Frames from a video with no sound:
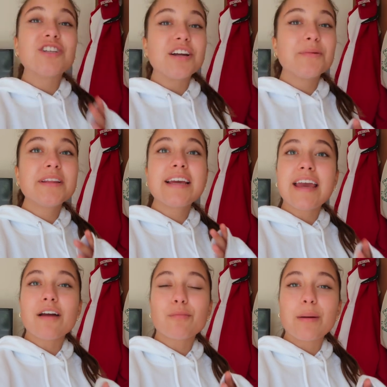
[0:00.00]
genuinely
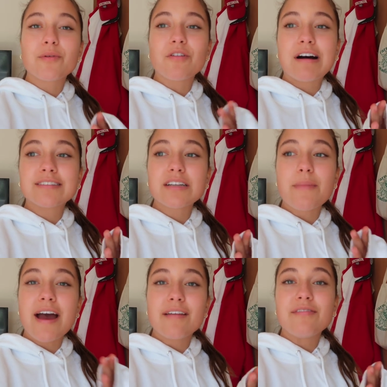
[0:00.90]
can't remember the last time
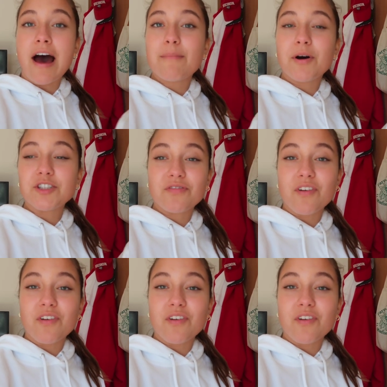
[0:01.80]
I had that much